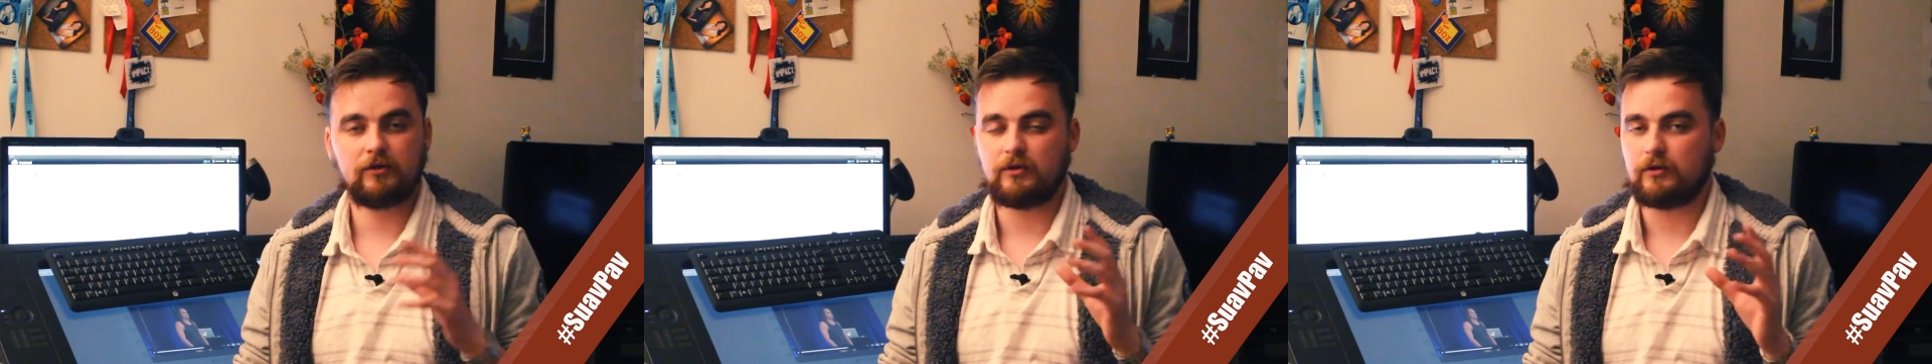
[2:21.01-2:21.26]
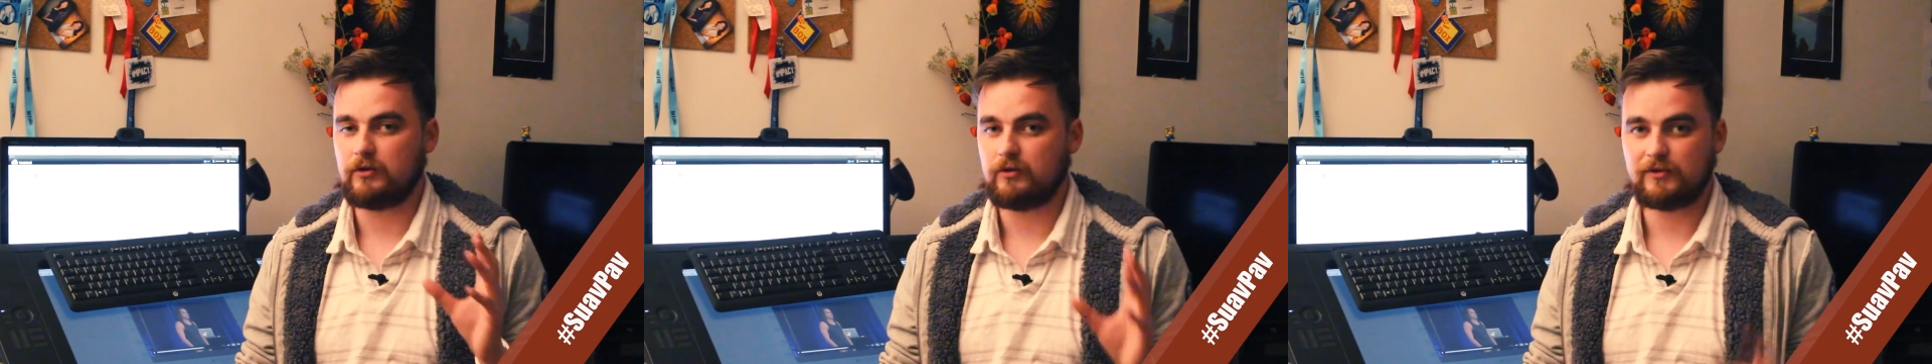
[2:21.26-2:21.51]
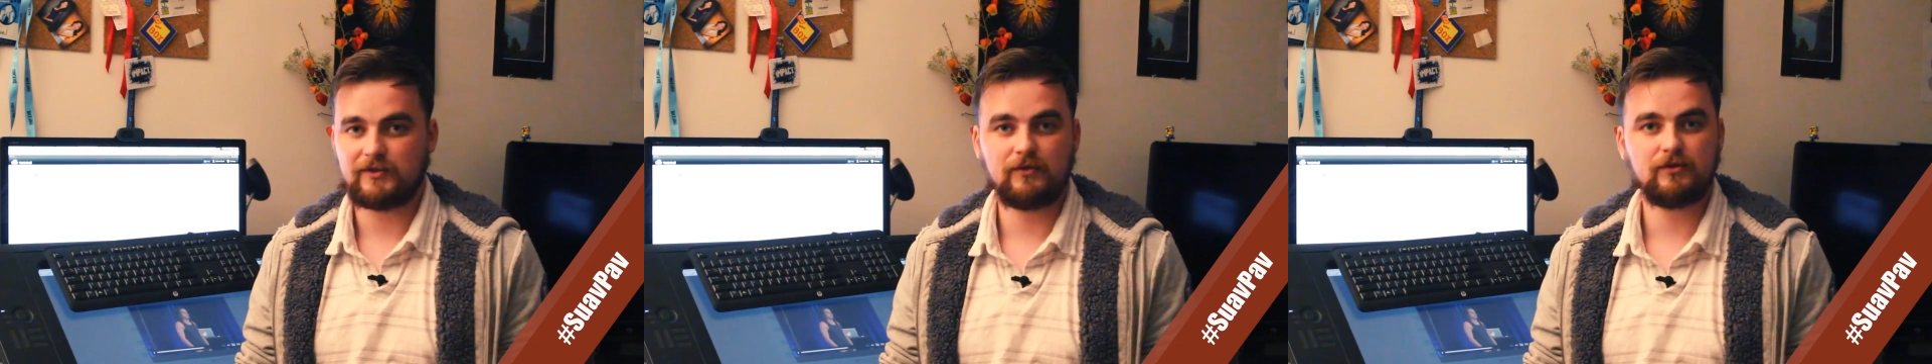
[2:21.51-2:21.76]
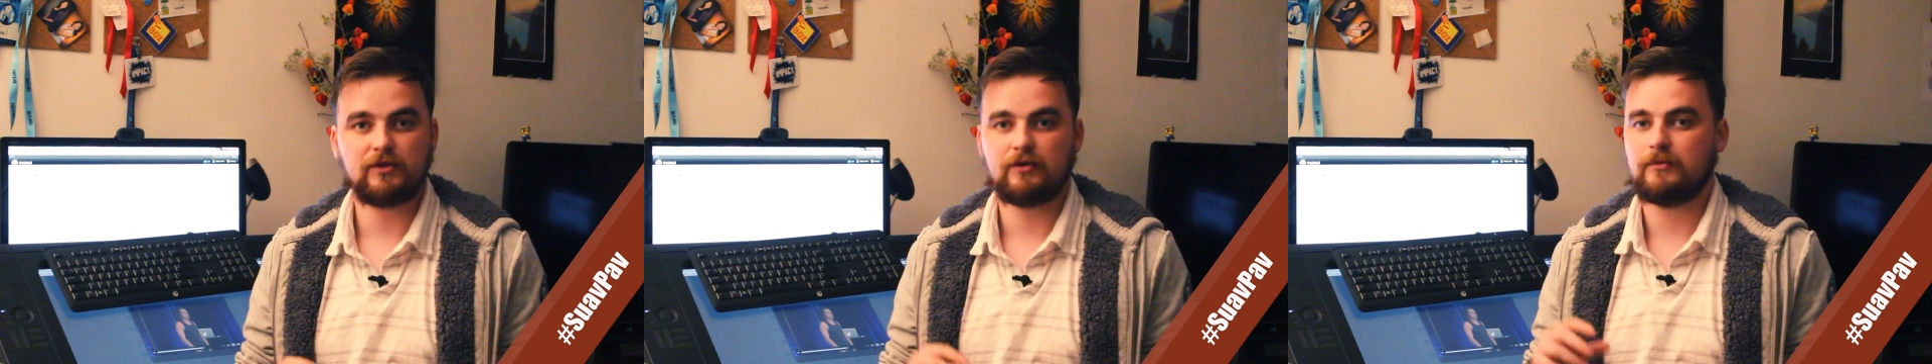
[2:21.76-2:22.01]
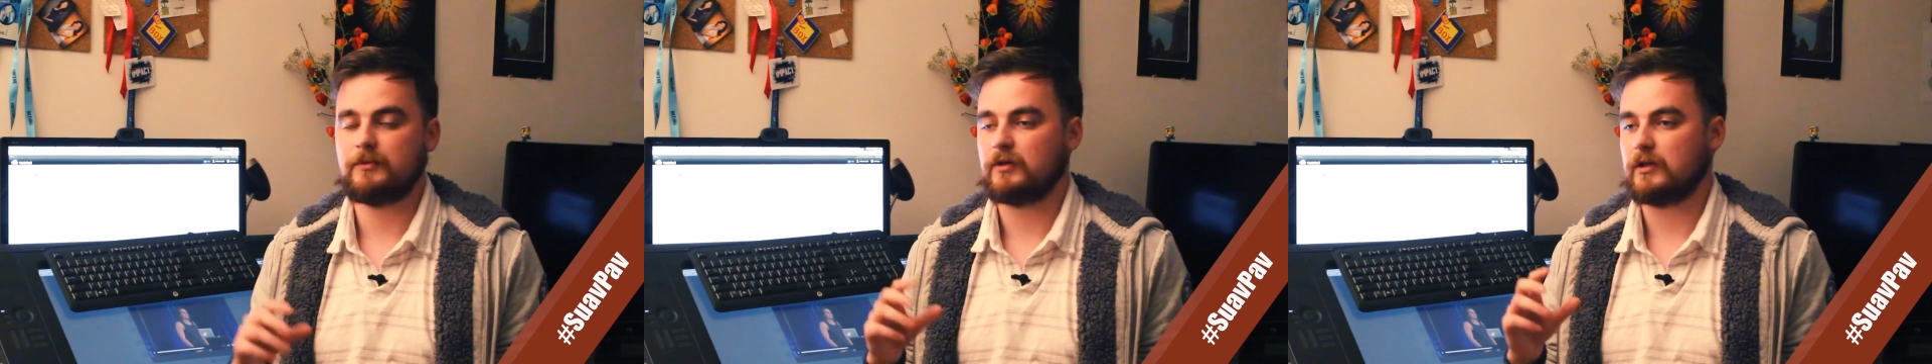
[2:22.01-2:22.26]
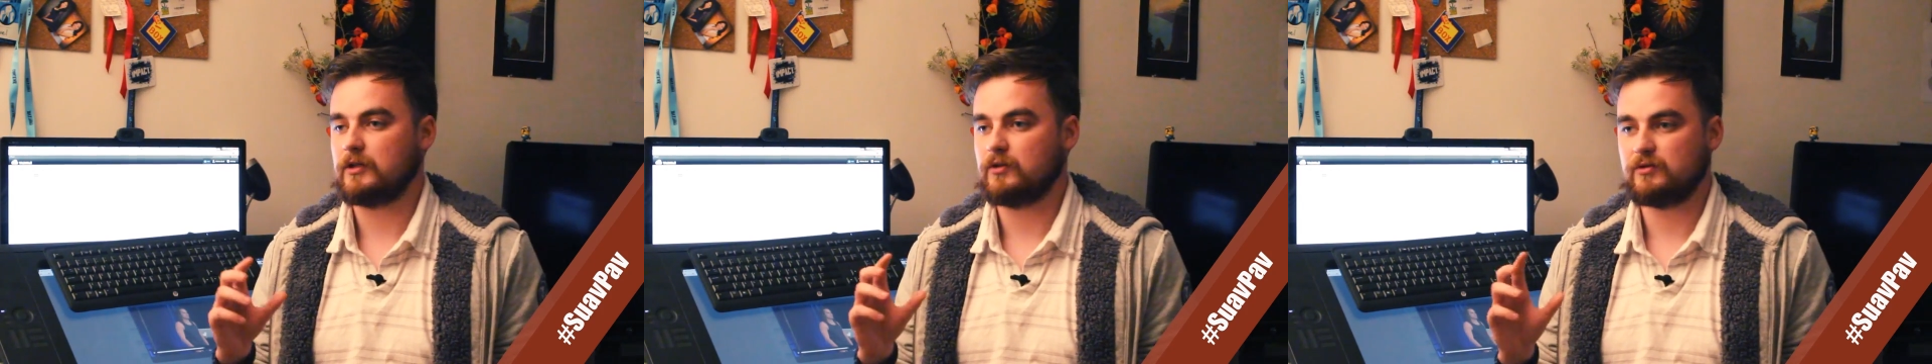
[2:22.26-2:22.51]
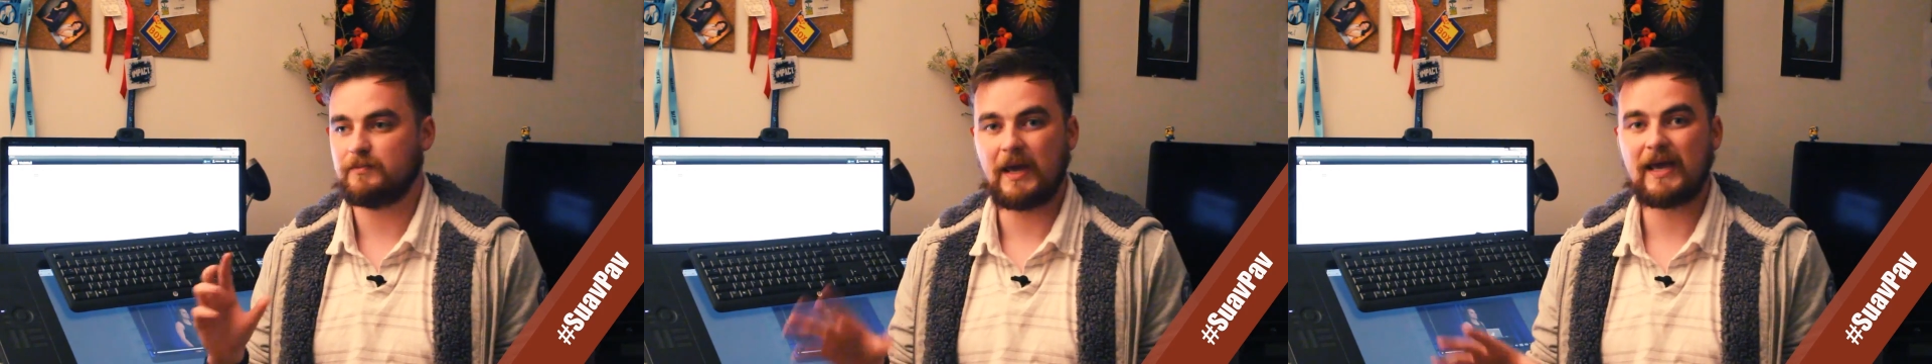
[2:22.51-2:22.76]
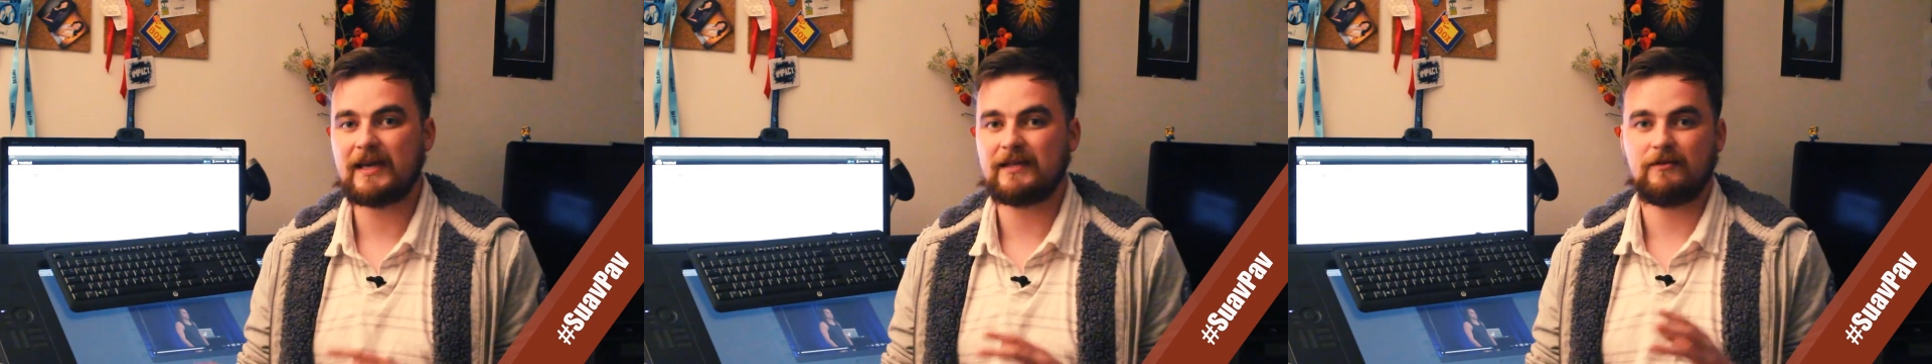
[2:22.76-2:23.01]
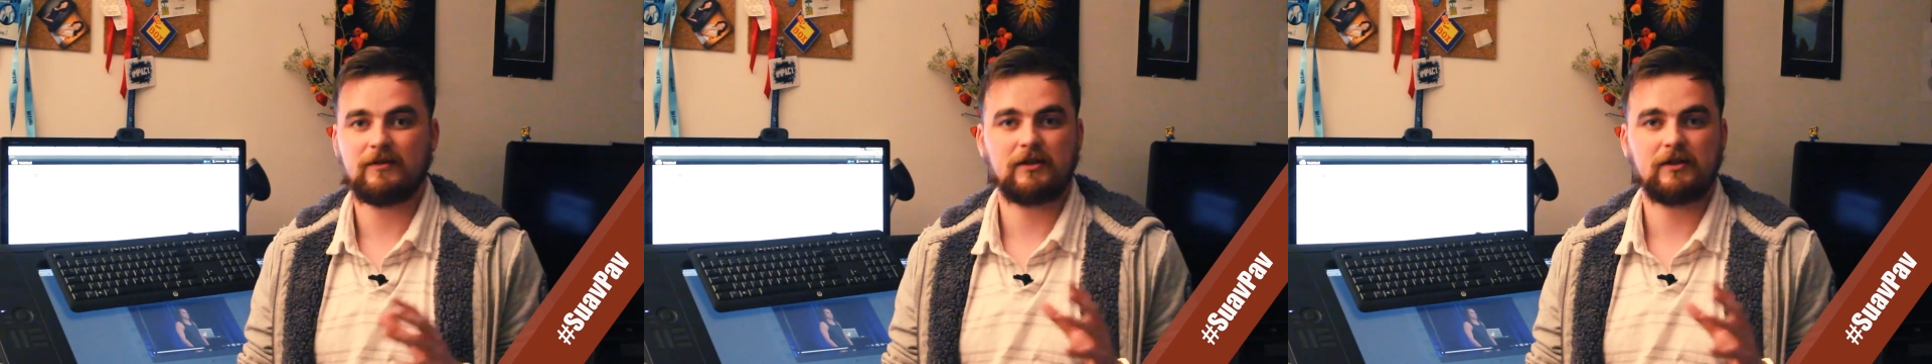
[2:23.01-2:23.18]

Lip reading: you could use YouTube, you could use Bing.